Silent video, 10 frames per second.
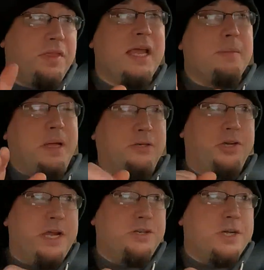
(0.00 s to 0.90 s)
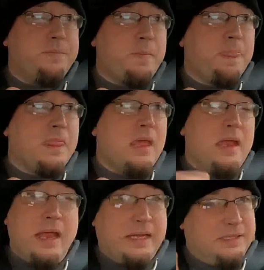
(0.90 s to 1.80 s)
think about changing,
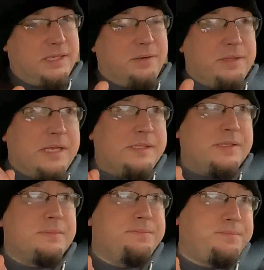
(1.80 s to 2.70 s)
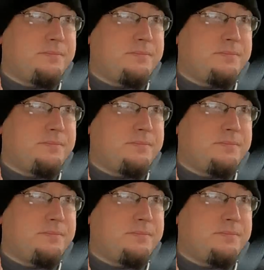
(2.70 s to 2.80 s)
and I considered this,